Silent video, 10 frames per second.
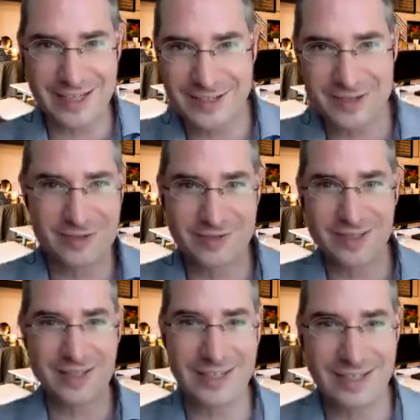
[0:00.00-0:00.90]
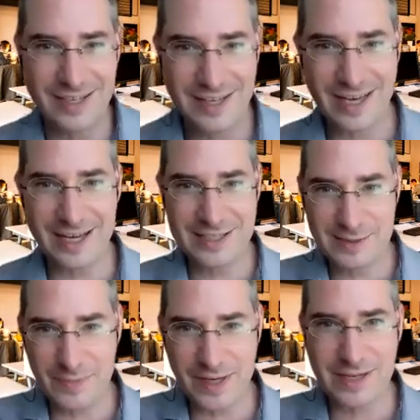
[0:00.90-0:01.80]
into the
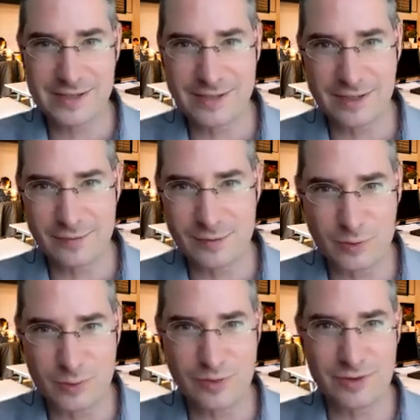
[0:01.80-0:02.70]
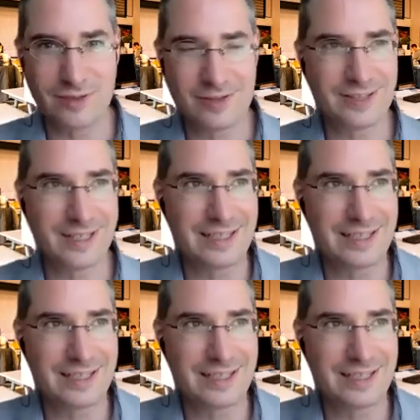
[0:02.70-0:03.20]
headspace of a reporter.